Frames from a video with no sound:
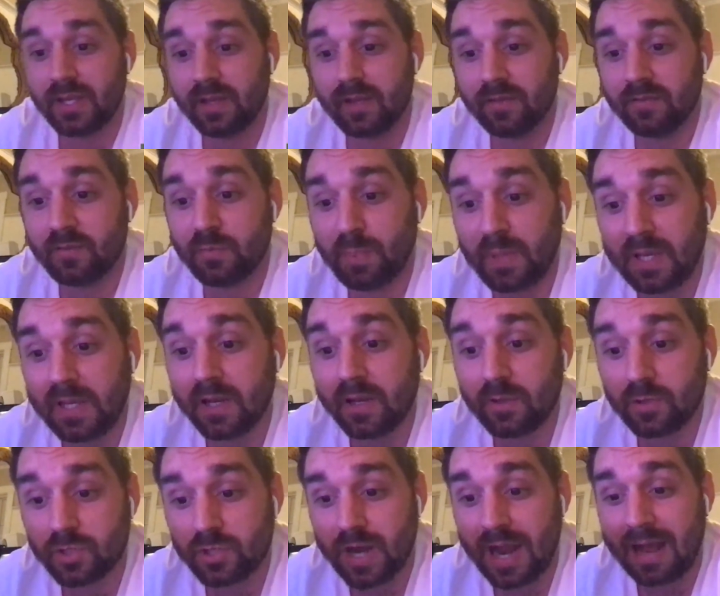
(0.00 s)
Speaking of the
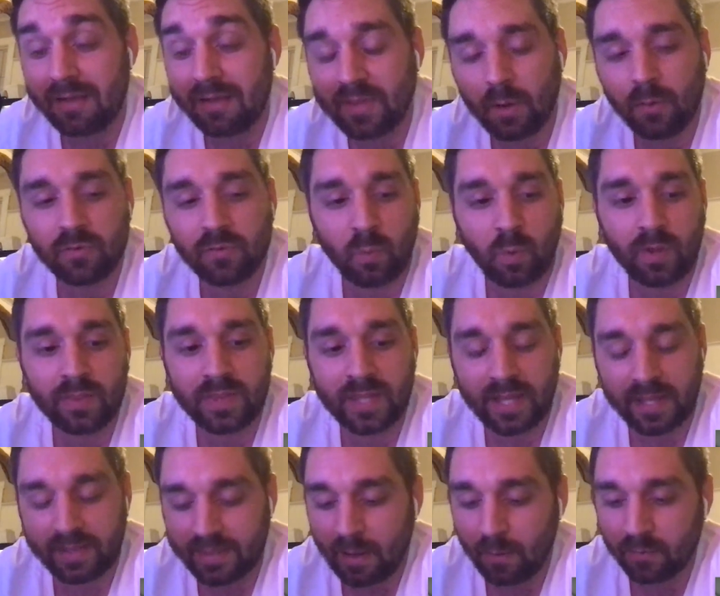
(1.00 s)
draft, that was one
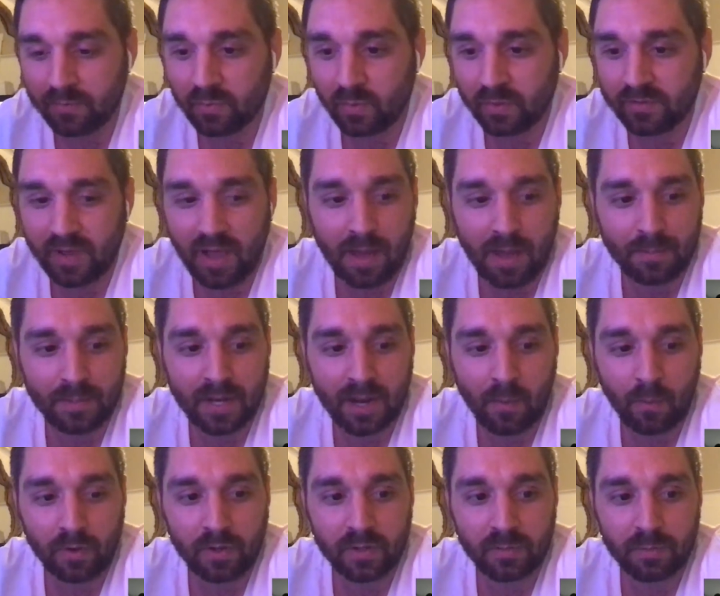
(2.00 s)
thing. That was one topic I
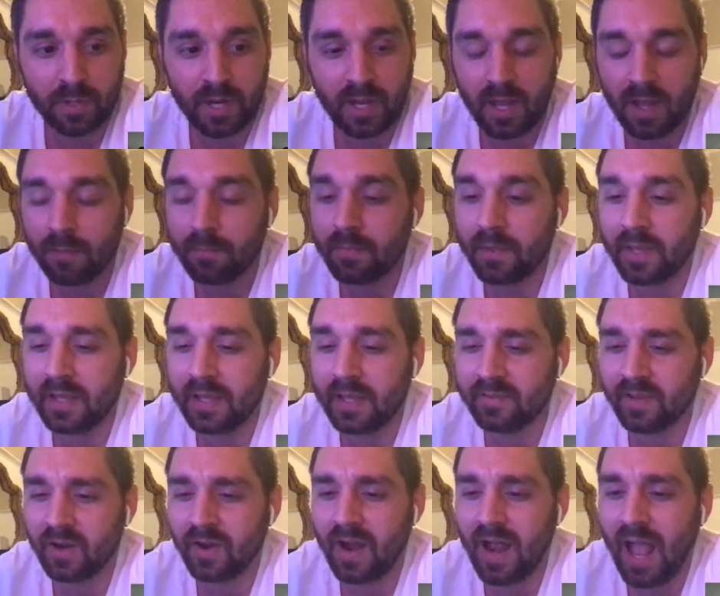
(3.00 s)
wanted to bring up. Is
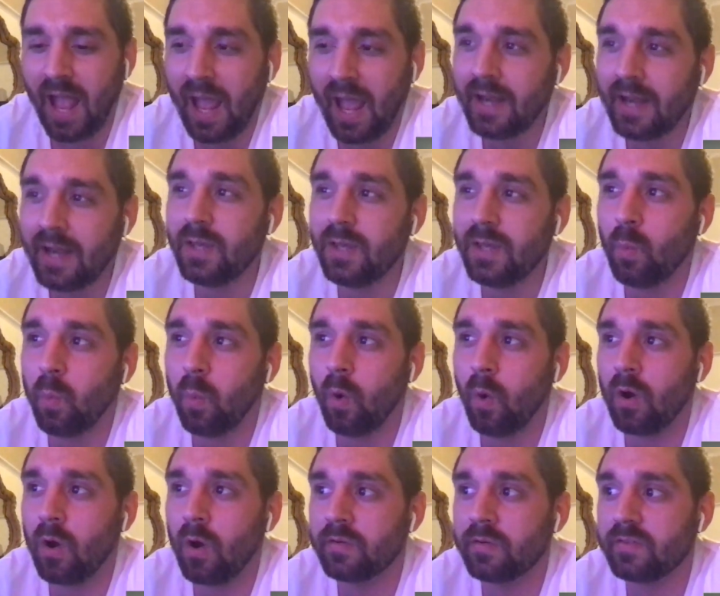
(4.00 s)
there any
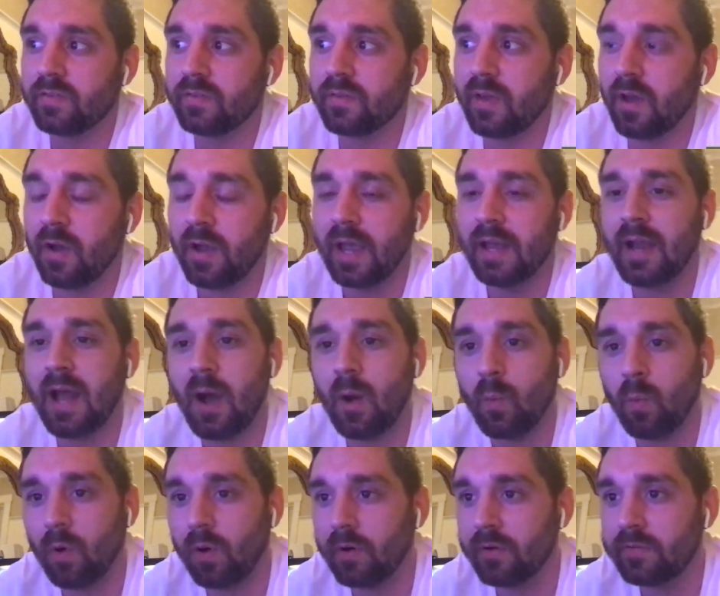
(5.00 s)
worse? Okay, not
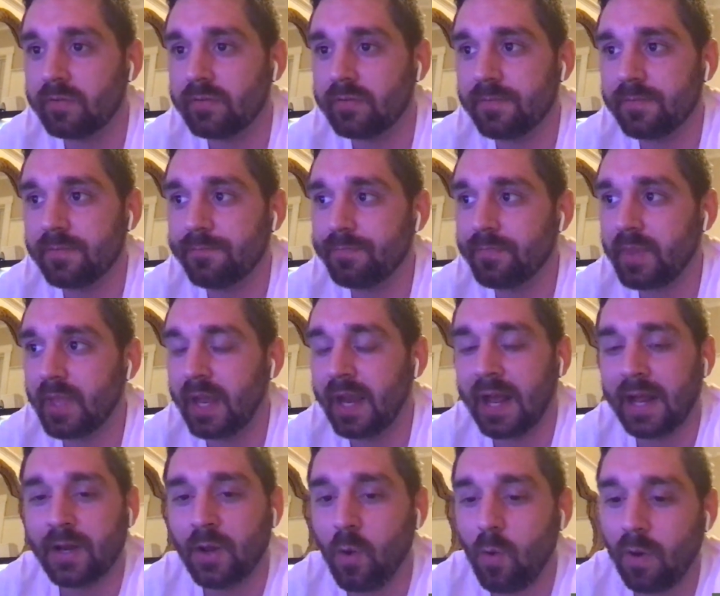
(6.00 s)
worse. And I
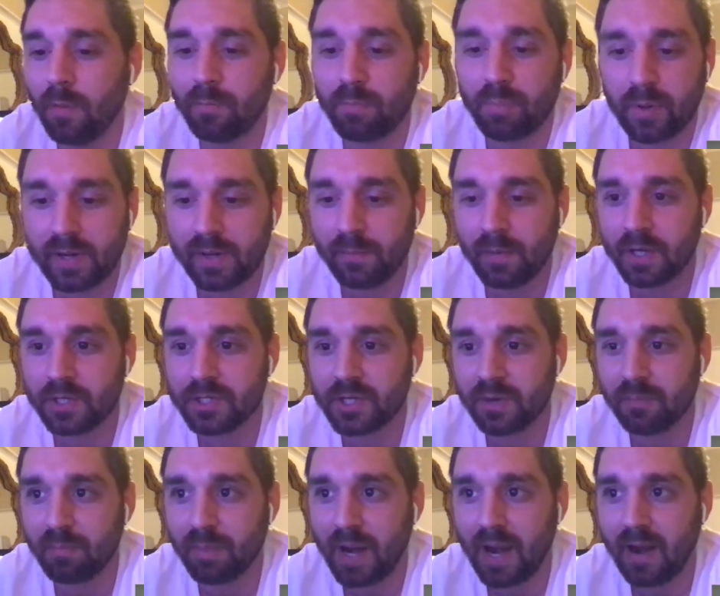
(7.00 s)
know I'm pretty much
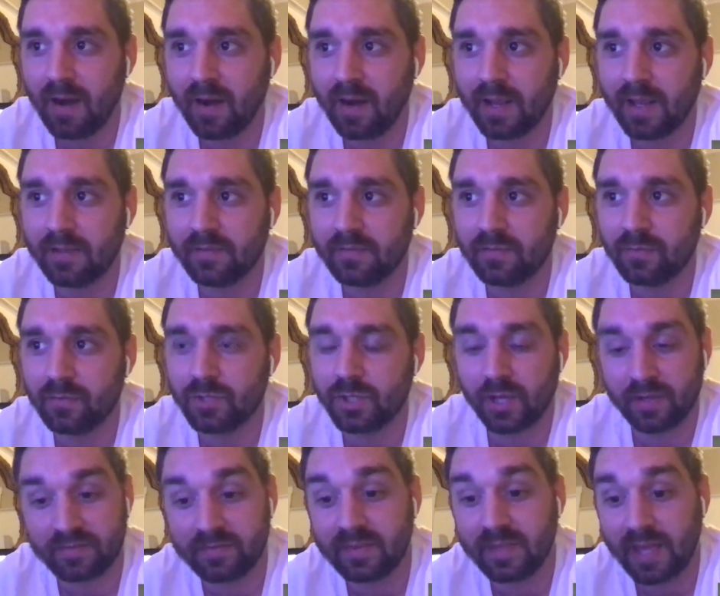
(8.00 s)
comparing it to
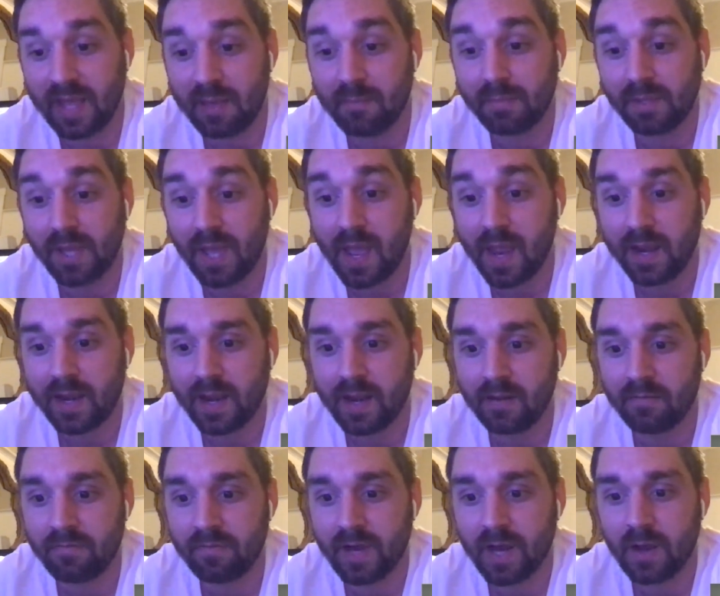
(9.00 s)
just the NBA and
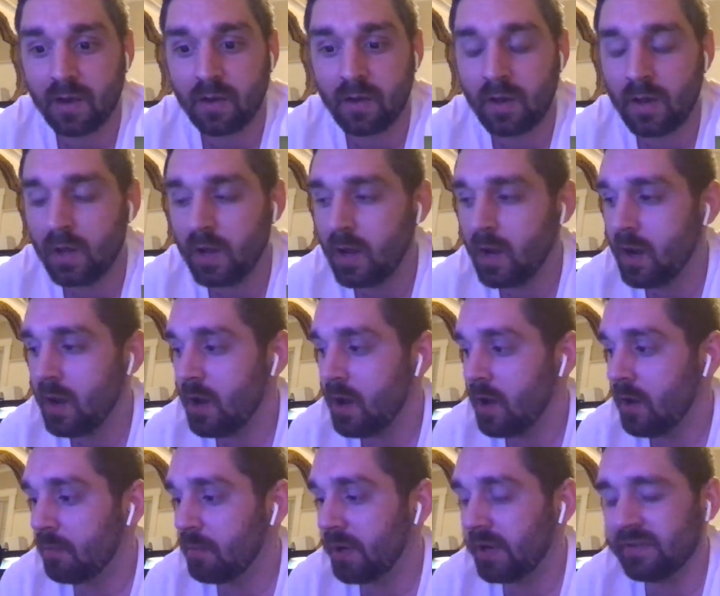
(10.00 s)
NFL.
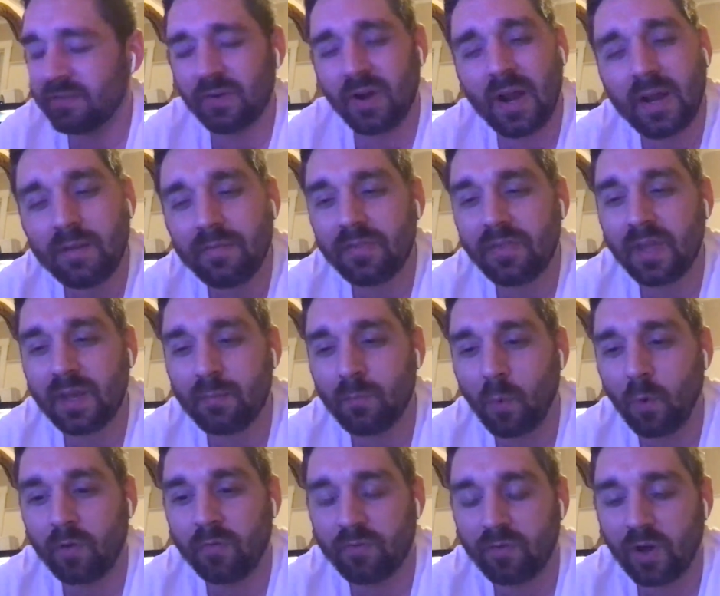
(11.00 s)
But is there anything
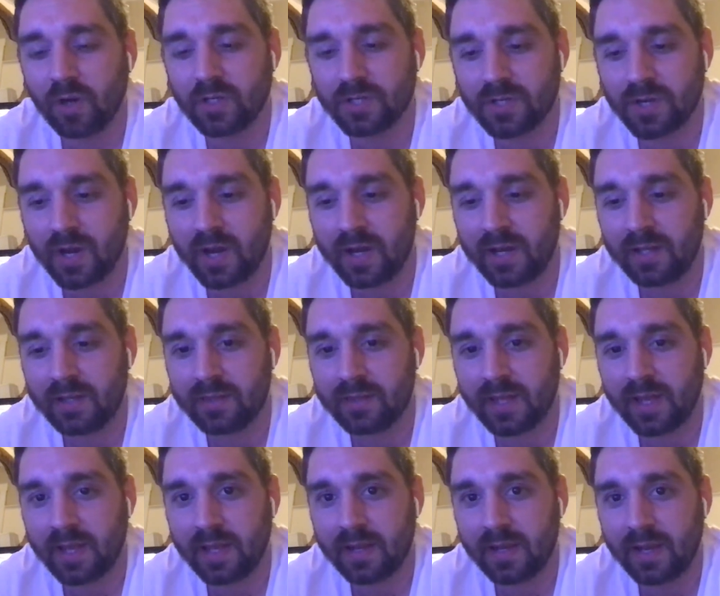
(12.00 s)
more frustrating
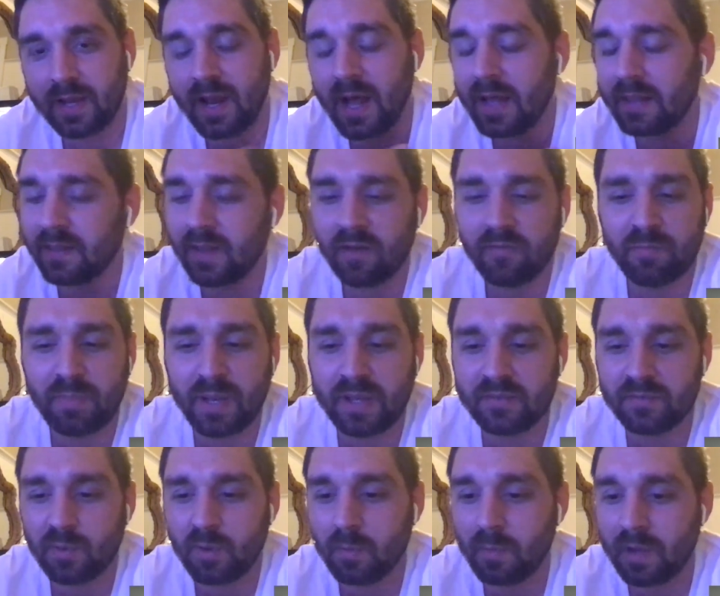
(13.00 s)
than? And I love
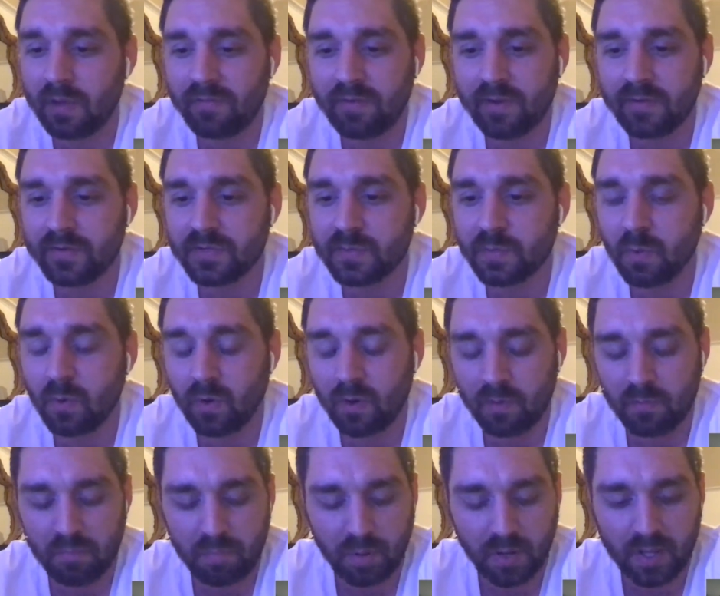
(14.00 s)
baseball, my favorite sport,
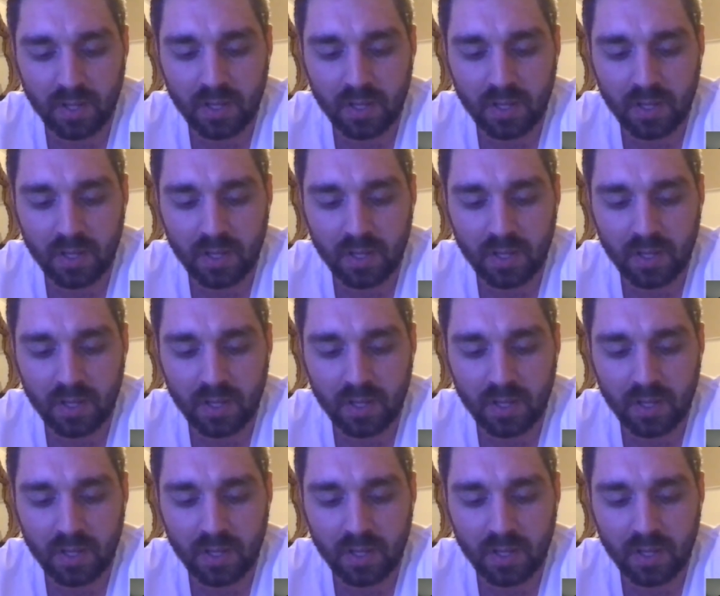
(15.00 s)
but